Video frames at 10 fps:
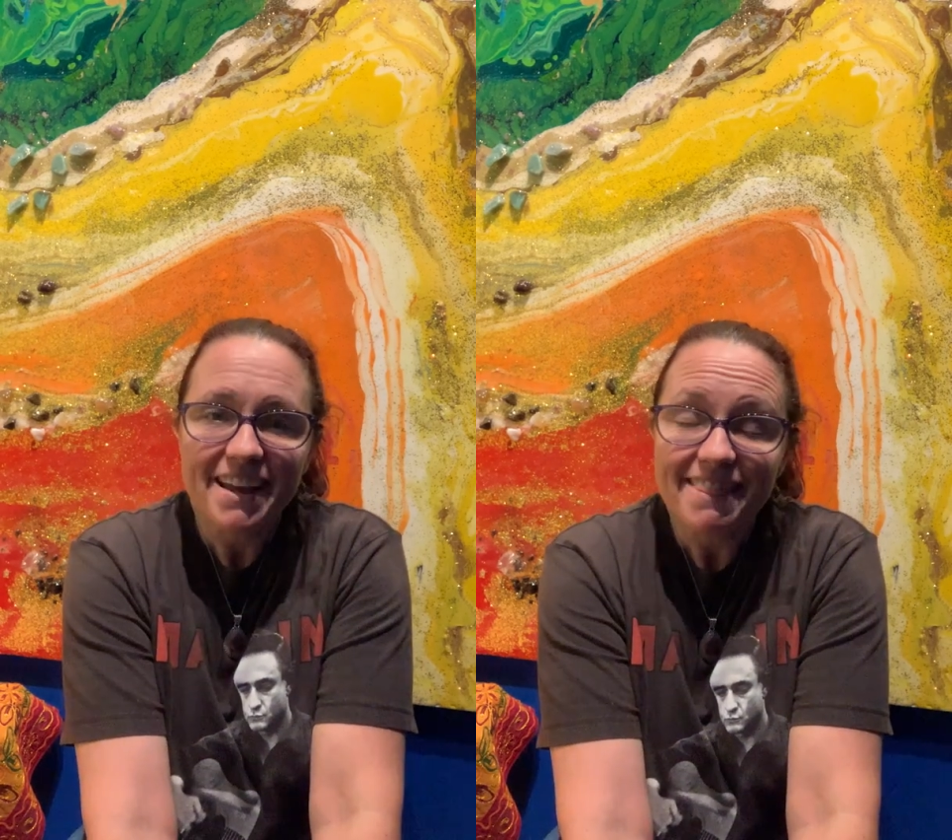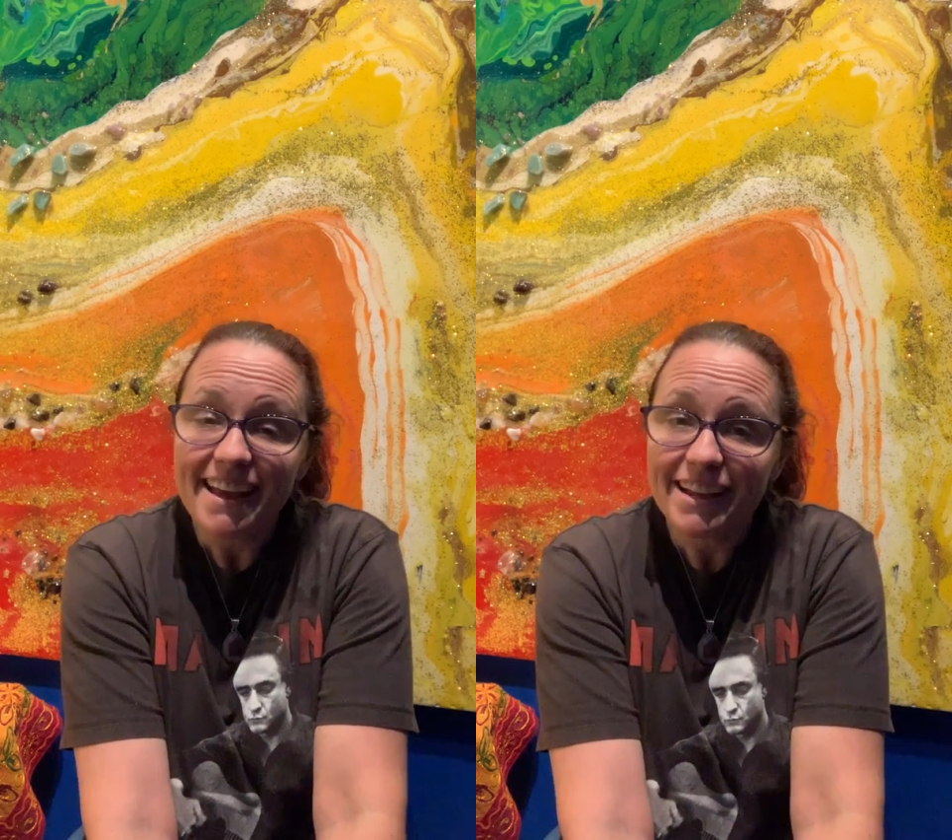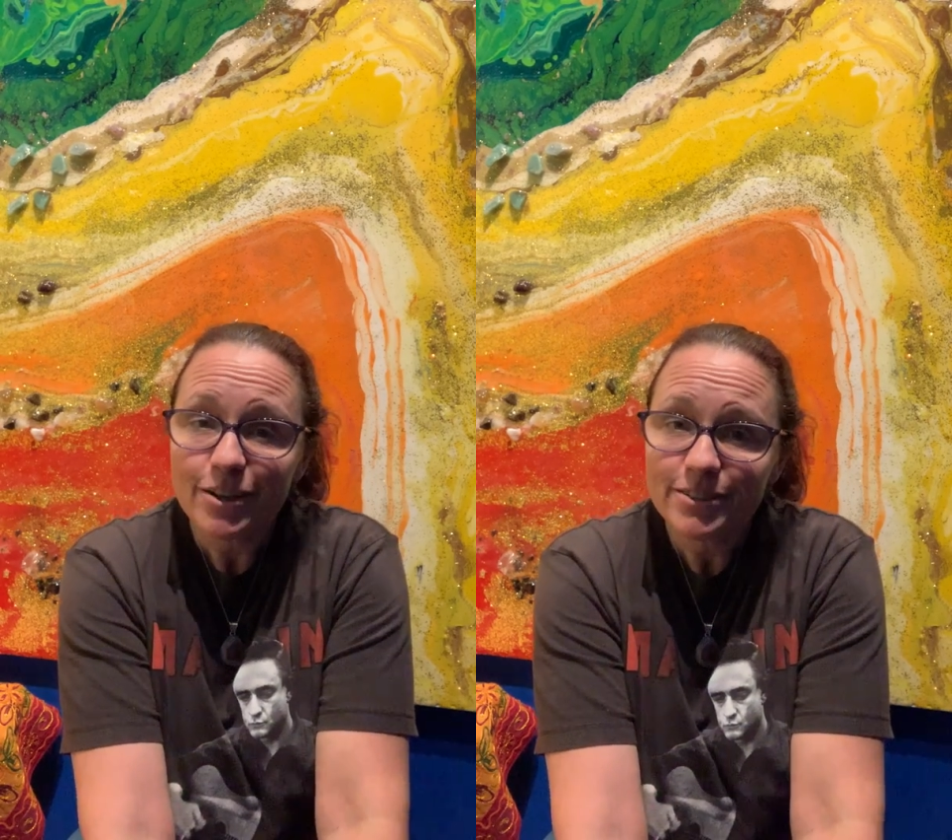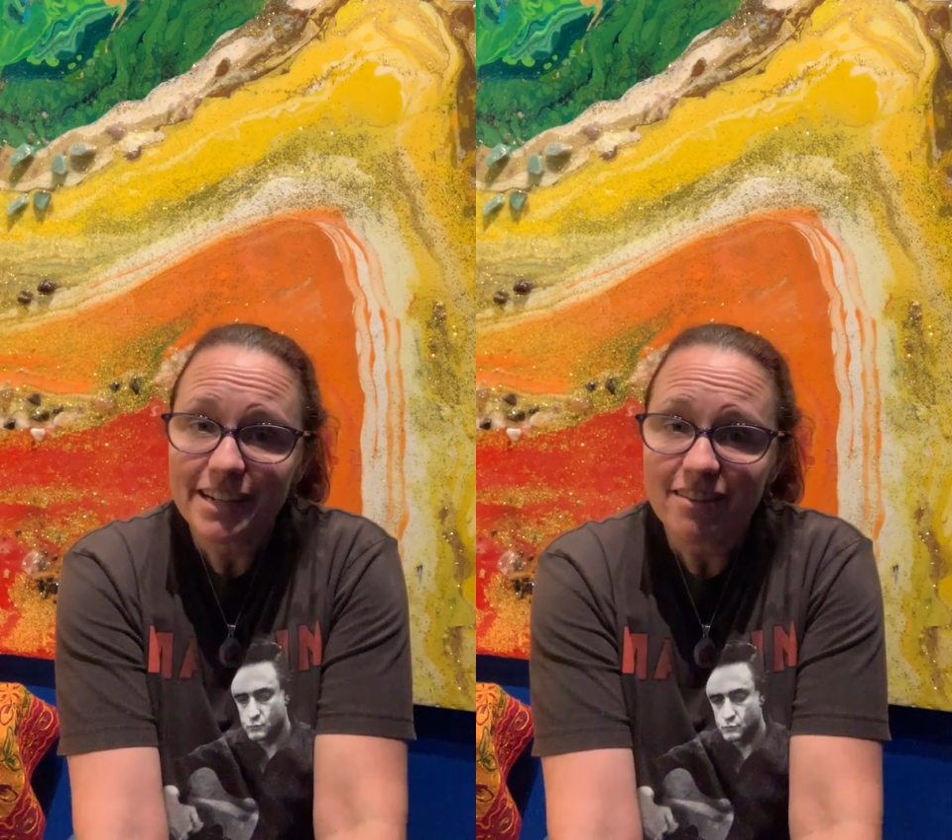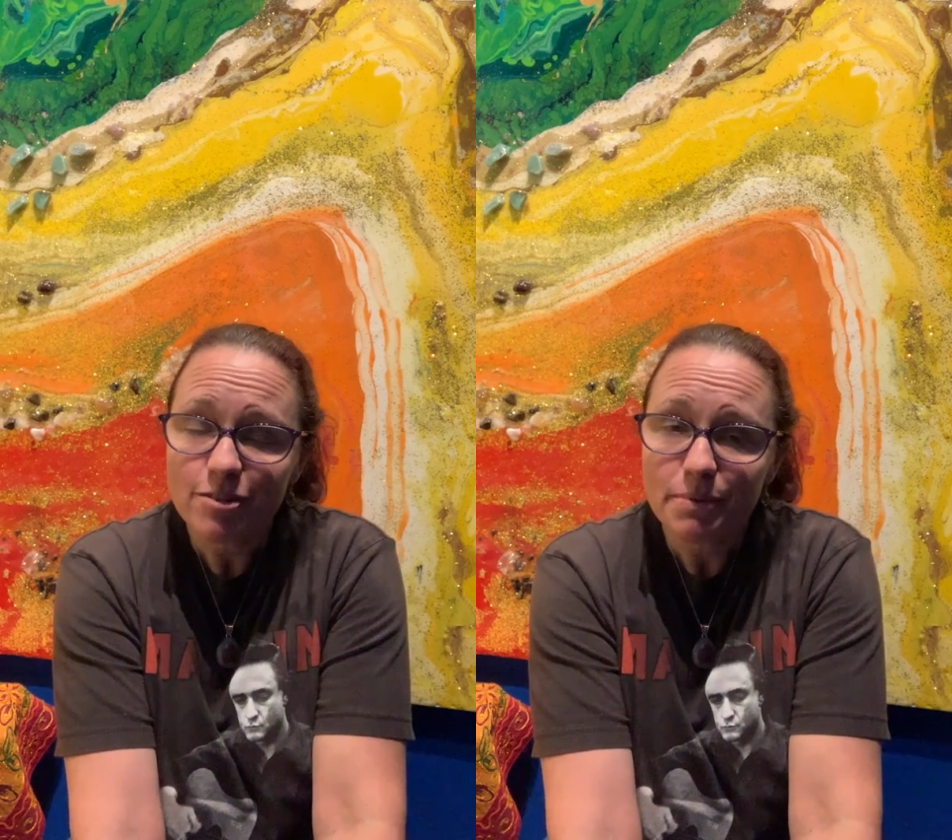thank you
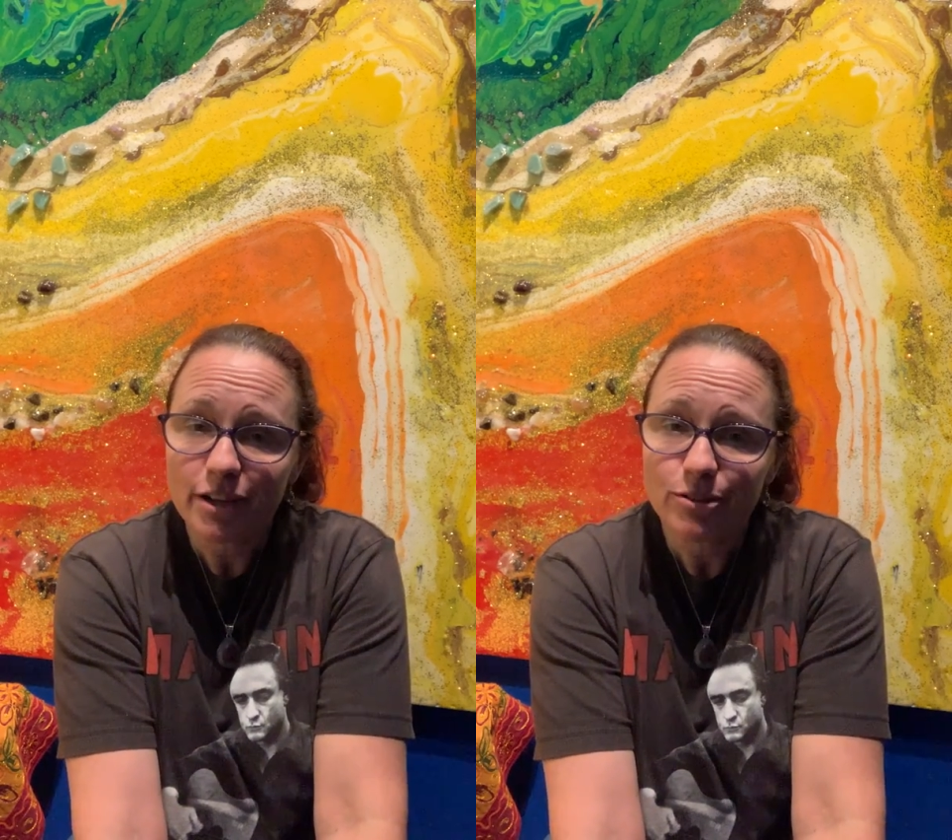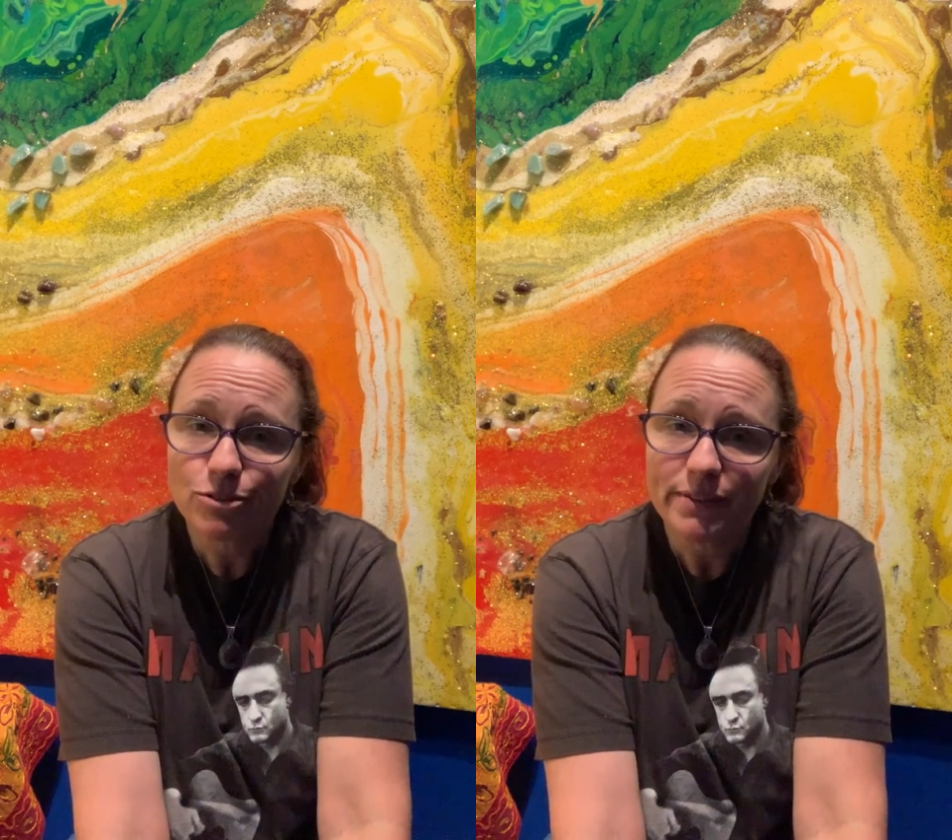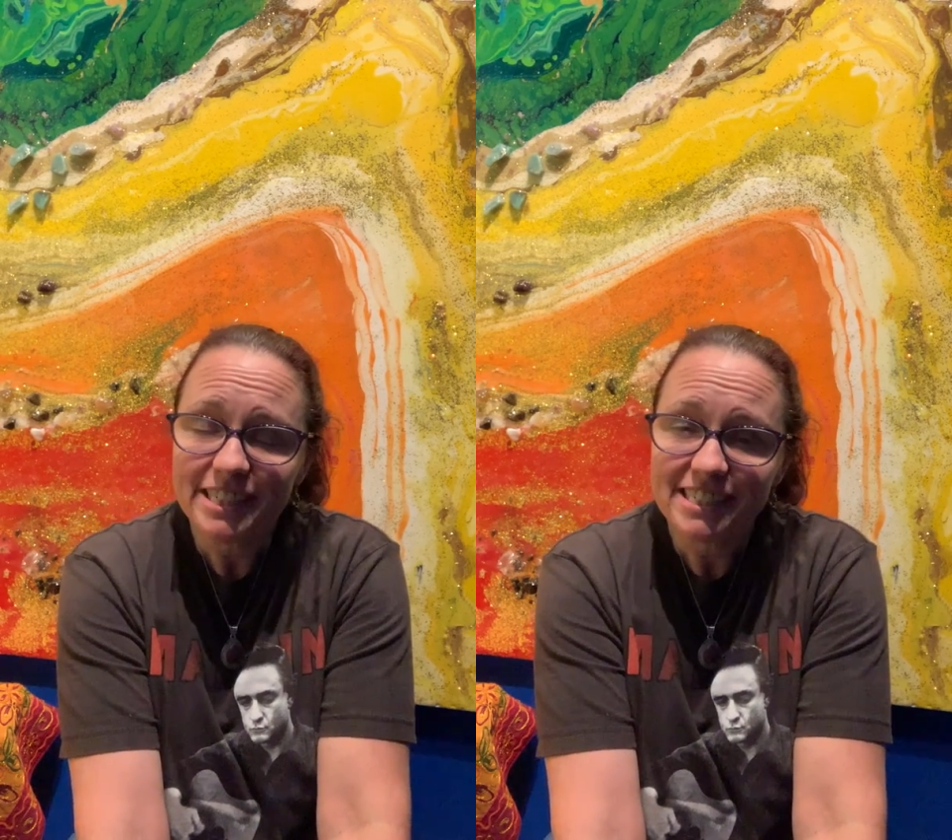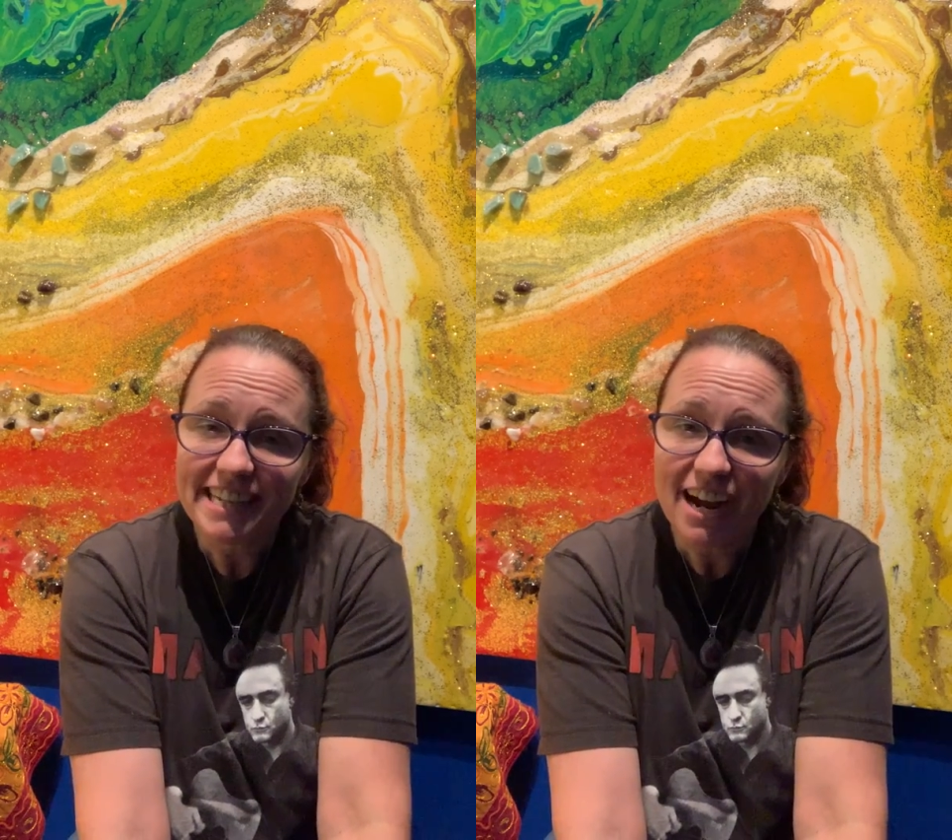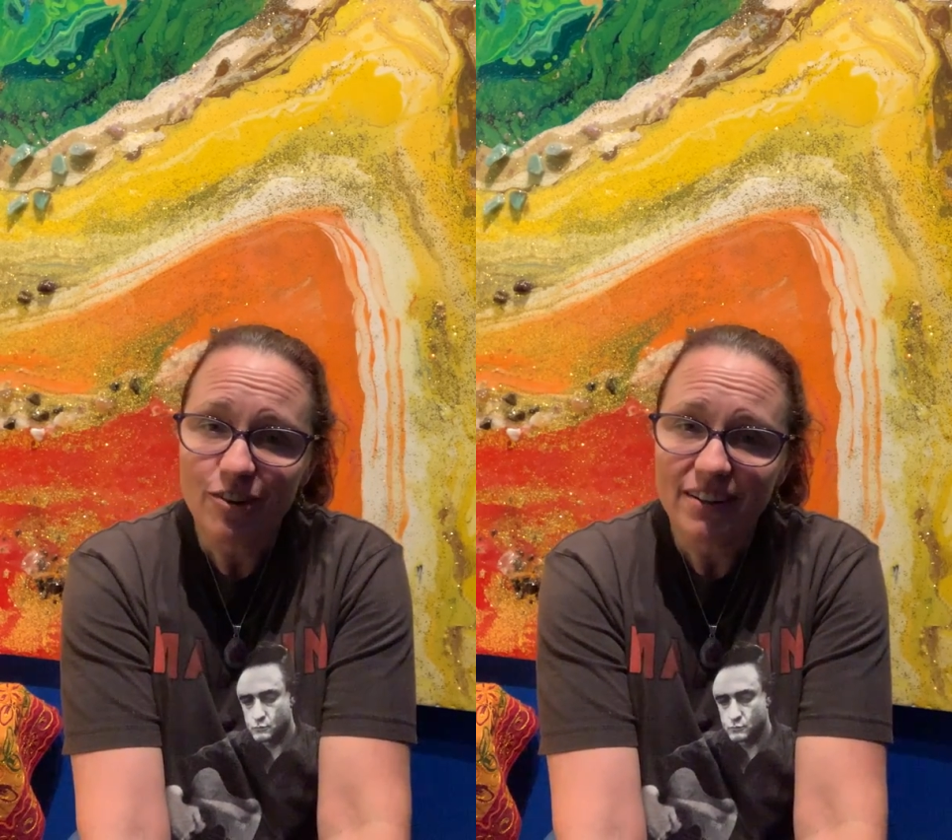to everybody who's reached
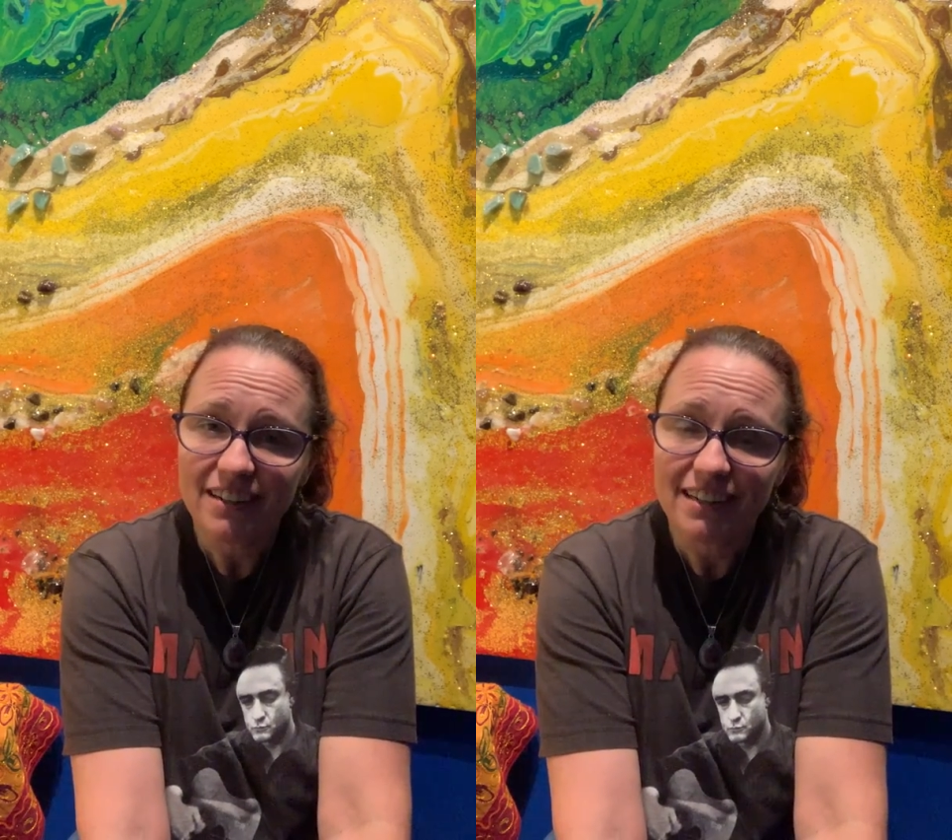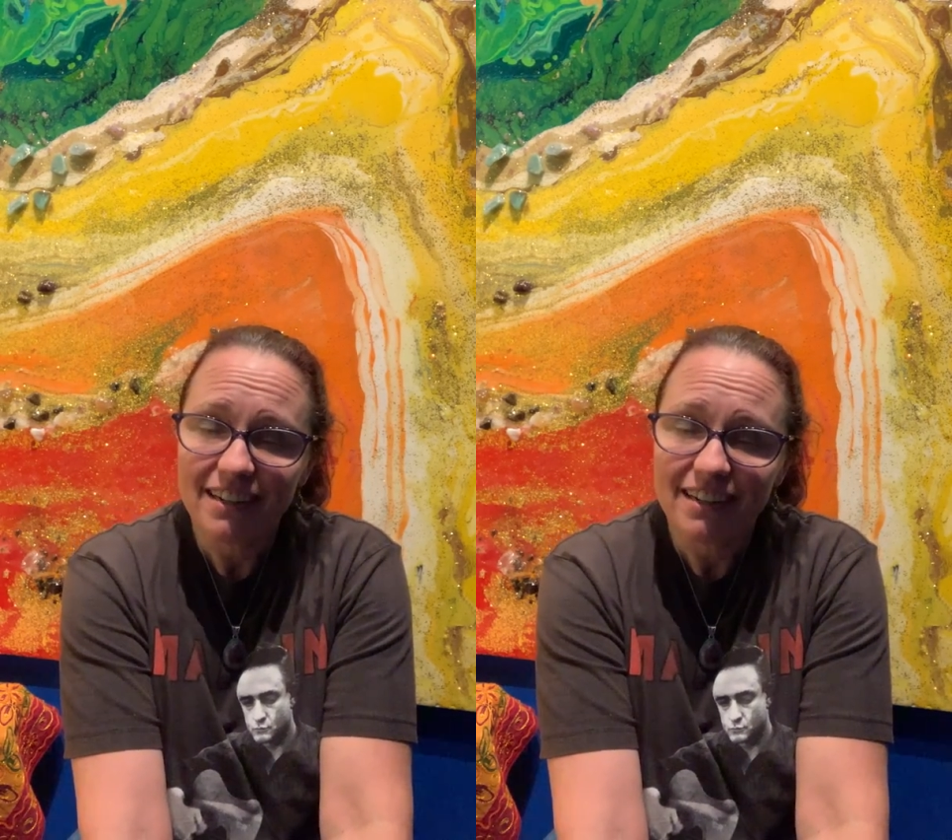out.